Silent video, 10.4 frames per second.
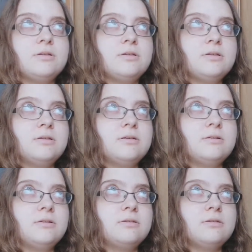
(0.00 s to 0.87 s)

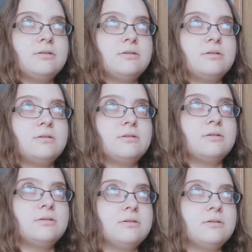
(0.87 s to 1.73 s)

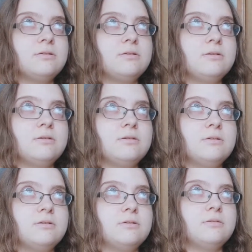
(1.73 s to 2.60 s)

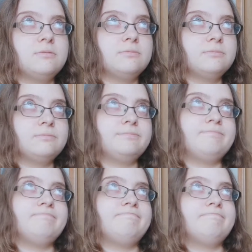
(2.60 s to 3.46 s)

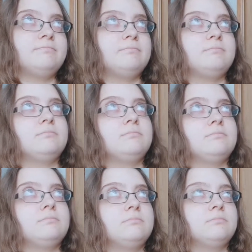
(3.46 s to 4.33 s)

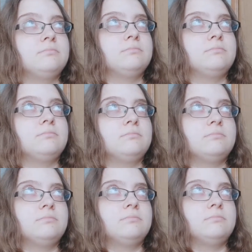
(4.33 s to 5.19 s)

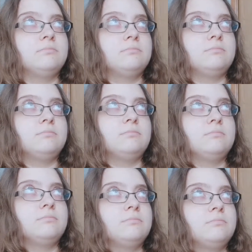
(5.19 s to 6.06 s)

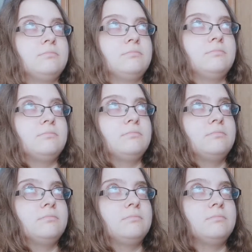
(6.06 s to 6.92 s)

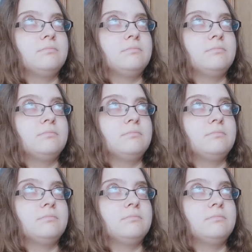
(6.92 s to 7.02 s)
(no one is talking)